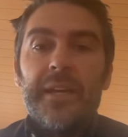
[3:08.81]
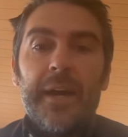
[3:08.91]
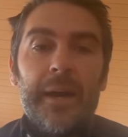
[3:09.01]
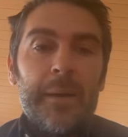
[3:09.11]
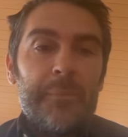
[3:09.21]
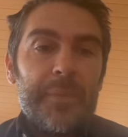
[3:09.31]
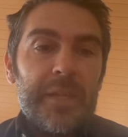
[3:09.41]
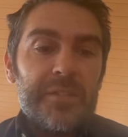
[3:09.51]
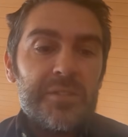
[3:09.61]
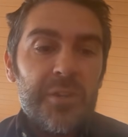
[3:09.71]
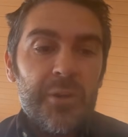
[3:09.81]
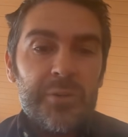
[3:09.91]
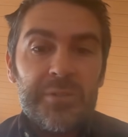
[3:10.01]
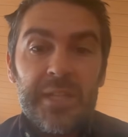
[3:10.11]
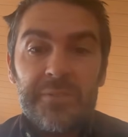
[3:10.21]
And so
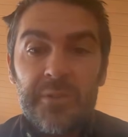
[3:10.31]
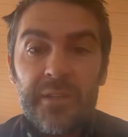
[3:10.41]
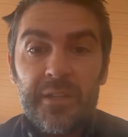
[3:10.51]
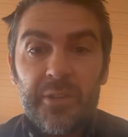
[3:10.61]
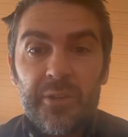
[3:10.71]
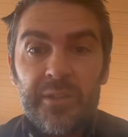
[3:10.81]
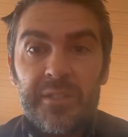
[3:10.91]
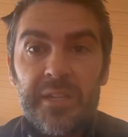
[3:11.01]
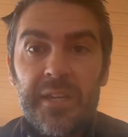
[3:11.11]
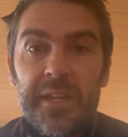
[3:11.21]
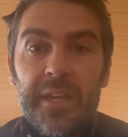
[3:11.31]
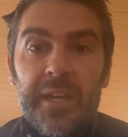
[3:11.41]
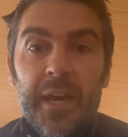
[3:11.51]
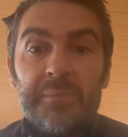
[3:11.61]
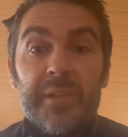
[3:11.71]
that's very encouraging.
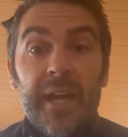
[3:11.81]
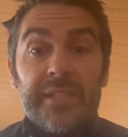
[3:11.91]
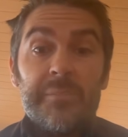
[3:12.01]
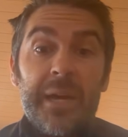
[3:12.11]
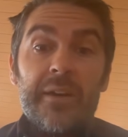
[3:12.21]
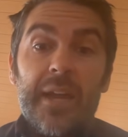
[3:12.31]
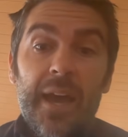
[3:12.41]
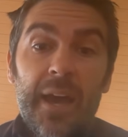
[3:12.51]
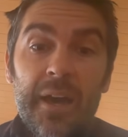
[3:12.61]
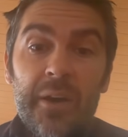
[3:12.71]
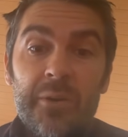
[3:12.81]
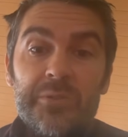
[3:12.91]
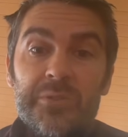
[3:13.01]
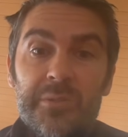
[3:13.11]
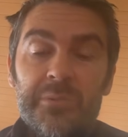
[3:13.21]
So that's about how
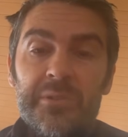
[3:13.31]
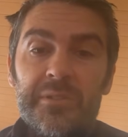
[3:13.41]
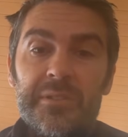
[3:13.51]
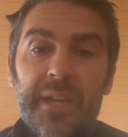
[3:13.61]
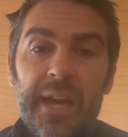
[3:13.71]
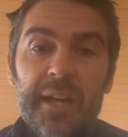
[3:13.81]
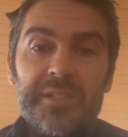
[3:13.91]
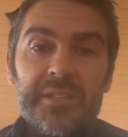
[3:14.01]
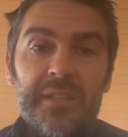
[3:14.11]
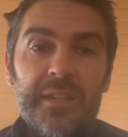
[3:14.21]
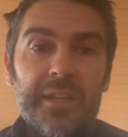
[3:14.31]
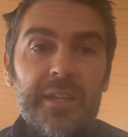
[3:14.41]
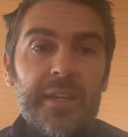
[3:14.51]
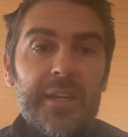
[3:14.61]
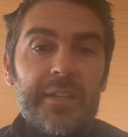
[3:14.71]
tumors actually
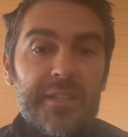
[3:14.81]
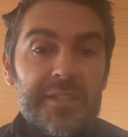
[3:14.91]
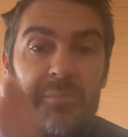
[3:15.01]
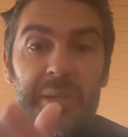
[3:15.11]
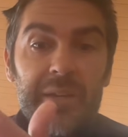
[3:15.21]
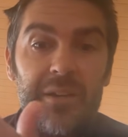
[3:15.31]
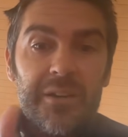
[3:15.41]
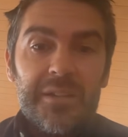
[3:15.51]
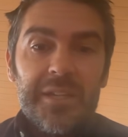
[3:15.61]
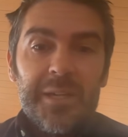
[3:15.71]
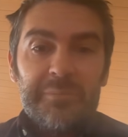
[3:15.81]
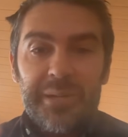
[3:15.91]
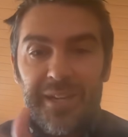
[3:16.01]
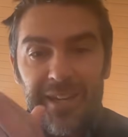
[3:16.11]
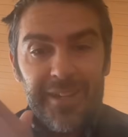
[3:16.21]
disappear.
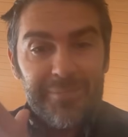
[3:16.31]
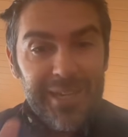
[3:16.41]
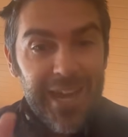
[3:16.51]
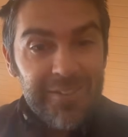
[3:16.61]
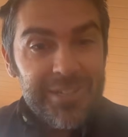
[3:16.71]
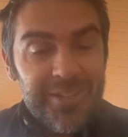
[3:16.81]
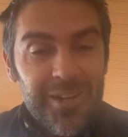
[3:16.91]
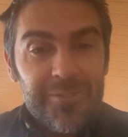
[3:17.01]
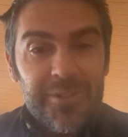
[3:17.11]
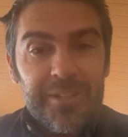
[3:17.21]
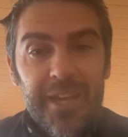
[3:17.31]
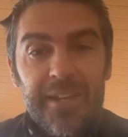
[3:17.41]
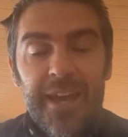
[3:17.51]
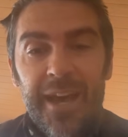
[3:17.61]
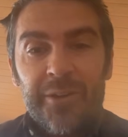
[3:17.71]
But I haven't covered
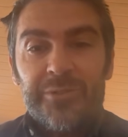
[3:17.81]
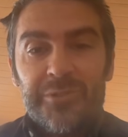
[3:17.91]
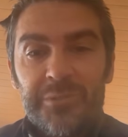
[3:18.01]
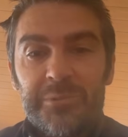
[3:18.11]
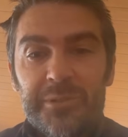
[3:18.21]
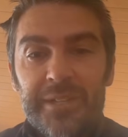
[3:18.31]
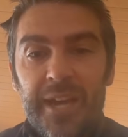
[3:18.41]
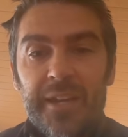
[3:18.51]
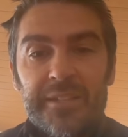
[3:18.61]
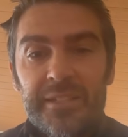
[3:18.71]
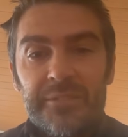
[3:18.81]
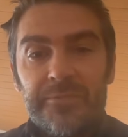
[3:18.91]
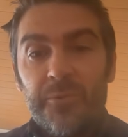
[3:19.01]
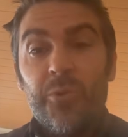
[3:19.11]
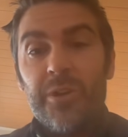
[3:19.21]
yet how tumors actually
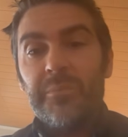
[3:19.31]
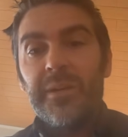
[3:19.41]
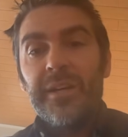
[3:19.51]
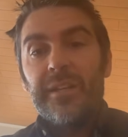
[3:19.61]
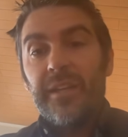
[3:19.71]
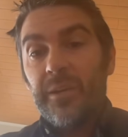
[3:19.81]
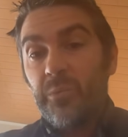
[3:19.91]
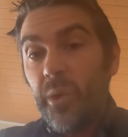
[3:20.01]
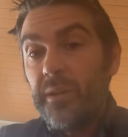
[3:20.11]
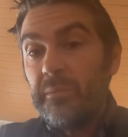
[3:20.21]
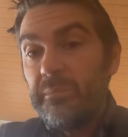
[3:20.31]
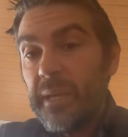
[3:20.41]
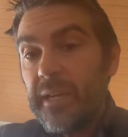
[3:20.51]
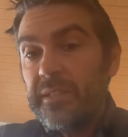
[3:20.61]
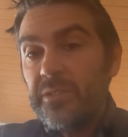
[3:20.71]
form. Like what
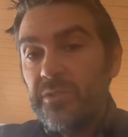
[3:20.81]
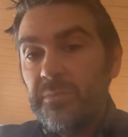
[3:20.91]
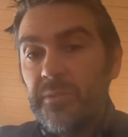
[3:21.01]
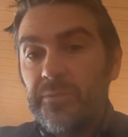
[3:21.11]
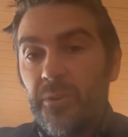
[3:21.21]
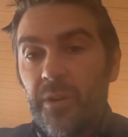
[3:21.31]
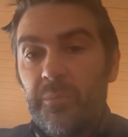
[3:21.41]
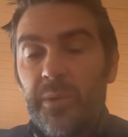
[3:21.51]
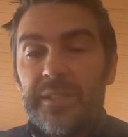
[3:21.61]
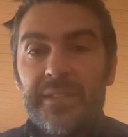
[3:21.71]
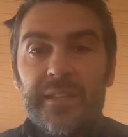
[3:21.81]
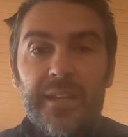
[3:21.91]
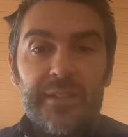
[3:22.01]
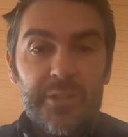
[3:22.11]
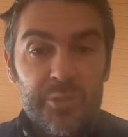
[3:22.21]
makes a tumor form? What is the
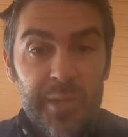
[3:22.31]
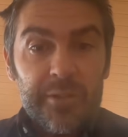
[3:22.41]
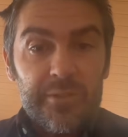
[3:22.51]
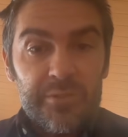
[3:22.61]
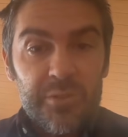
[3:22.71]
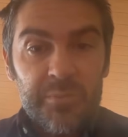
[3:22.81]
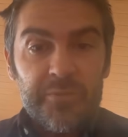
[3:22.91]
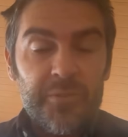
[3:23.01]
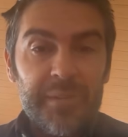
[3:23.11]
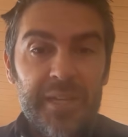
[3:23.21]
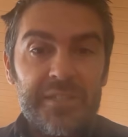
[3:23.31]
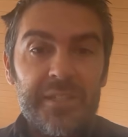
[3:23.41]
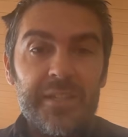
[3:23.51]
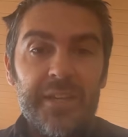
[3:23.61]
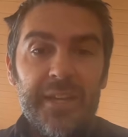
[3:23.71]
thing that triggers tumor
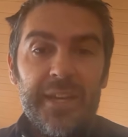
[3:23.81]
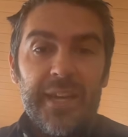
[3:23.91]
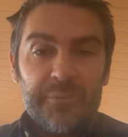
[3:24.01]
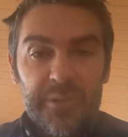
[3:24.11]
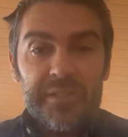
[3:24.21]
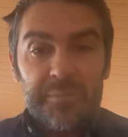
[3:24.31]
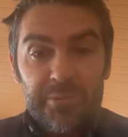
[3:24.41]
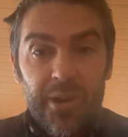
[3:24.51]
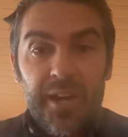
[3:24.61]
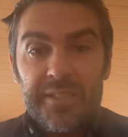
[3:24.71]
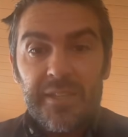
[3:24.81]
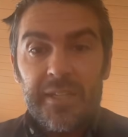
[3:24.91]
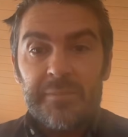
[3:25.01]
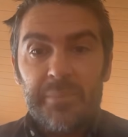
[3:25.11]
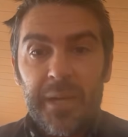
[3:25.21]
formation? And what is the
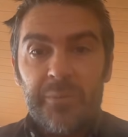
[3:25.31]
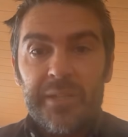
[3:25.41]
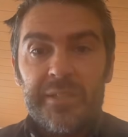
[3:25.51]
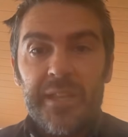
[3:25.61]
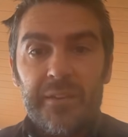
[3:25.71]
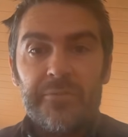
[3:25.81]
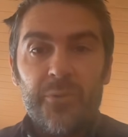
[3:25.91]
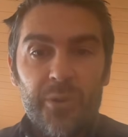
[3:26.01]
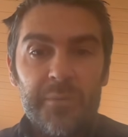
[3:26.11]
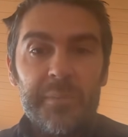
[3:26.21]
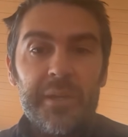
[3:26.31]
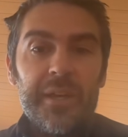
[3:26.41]
process by which they form?